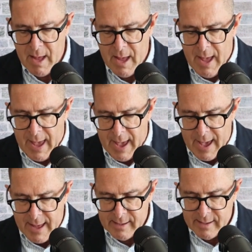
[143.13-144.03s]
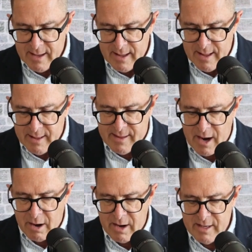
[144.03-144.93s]
And
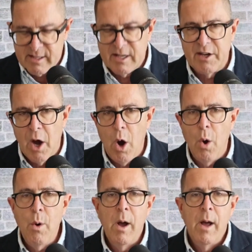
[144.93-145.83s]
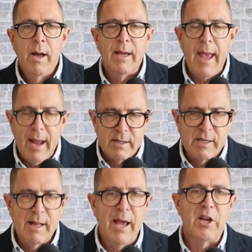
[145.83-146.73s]
there is no
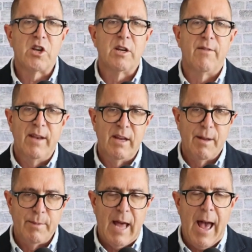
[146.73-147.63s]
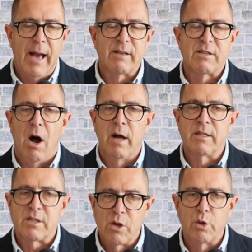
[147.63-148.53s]
cancellation of income tax on
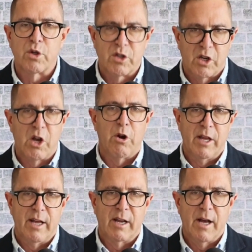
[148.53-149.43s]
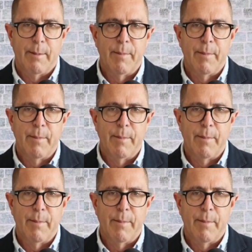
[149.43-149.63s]
Social Security income.